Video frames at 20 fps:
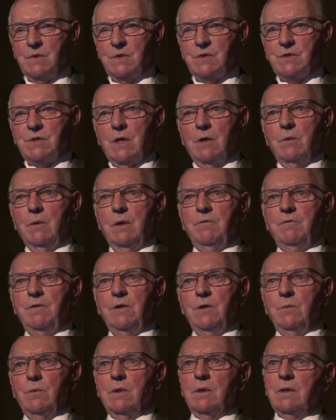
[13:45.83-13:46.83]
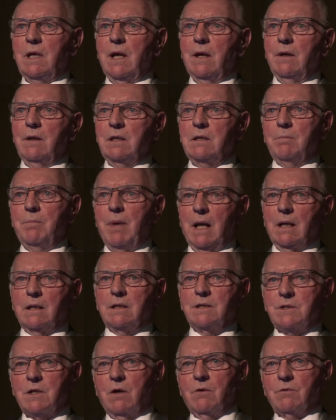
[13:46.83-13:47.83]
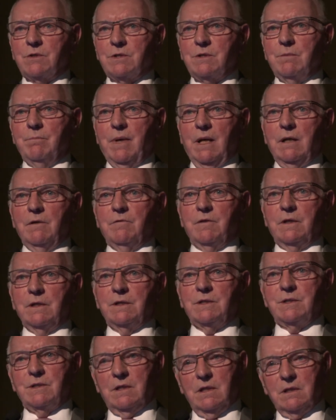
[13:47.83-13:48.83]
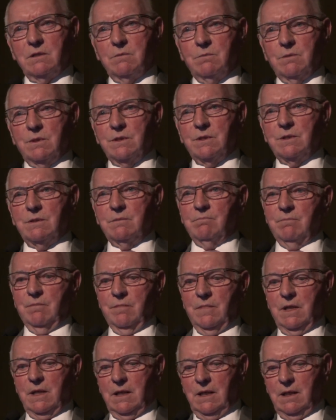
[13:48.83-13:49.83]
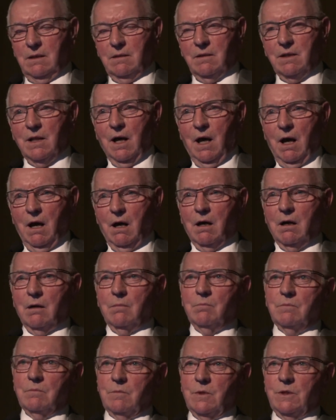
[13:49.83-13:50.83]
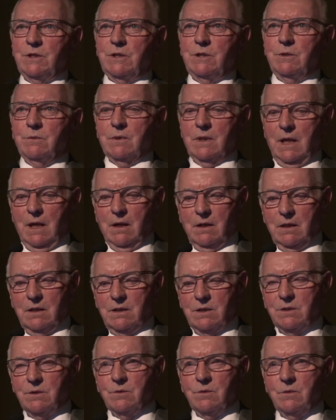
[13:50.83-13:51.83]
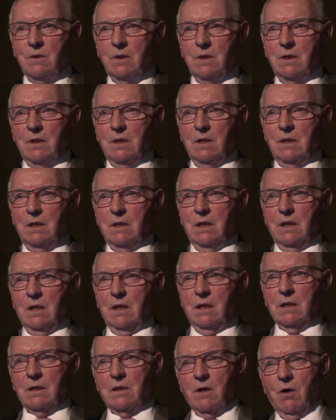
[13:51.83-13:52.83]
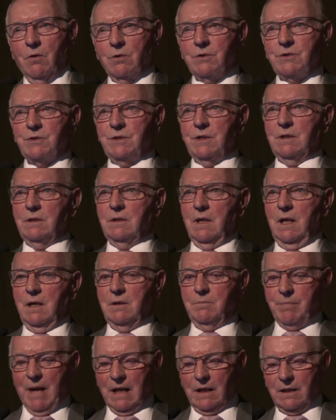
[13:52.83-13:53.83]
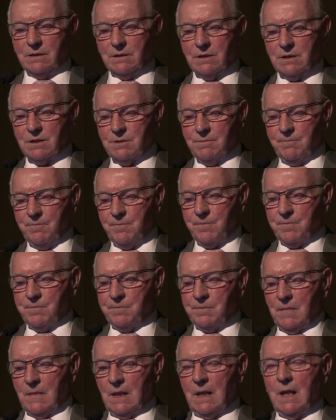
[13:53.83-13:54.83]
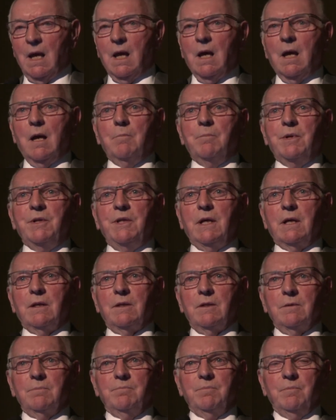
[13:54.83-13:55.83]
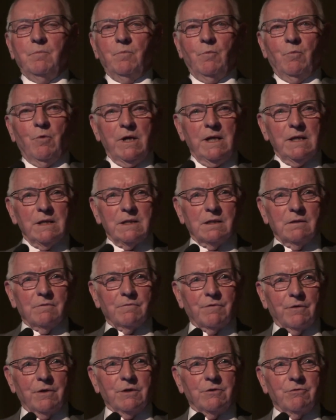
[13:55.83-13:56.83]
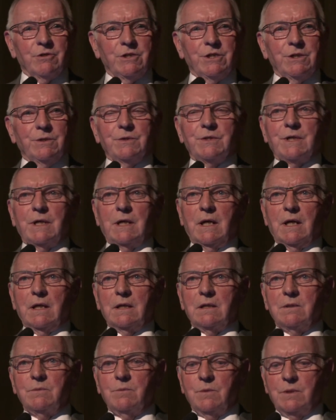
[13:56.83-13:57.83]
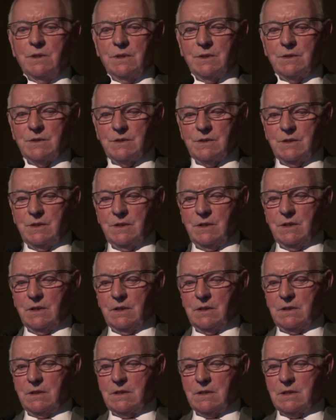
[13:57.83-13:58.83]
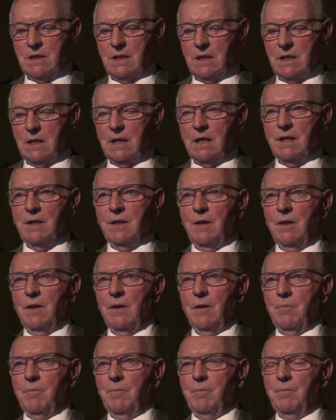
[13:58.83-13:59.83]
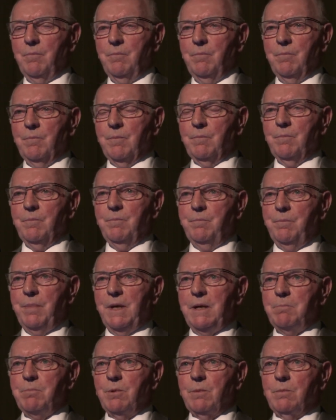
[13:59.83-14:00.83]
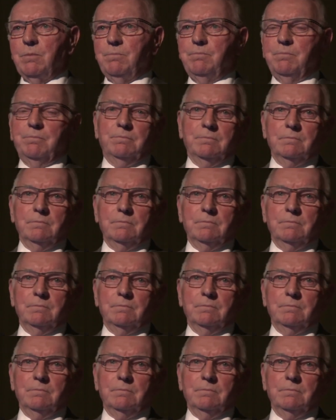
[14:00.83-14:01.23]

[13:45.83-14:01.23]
So if you were going to balance costs and benefits, this was the harm which you were going to cost and balance. But the other reason for introducing it was that people,